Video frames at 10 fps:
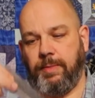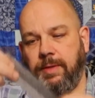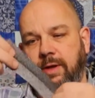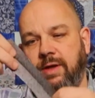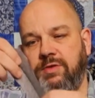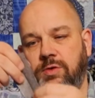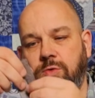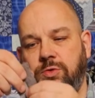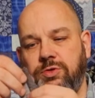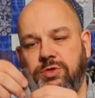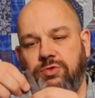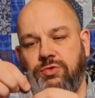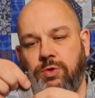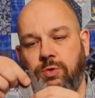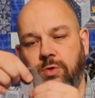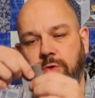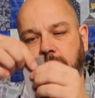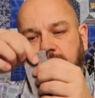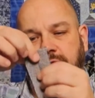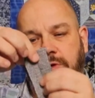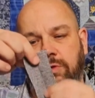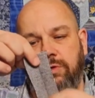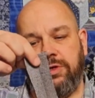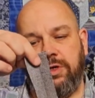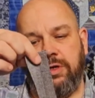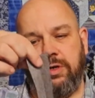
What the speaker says: that it has a good strong fold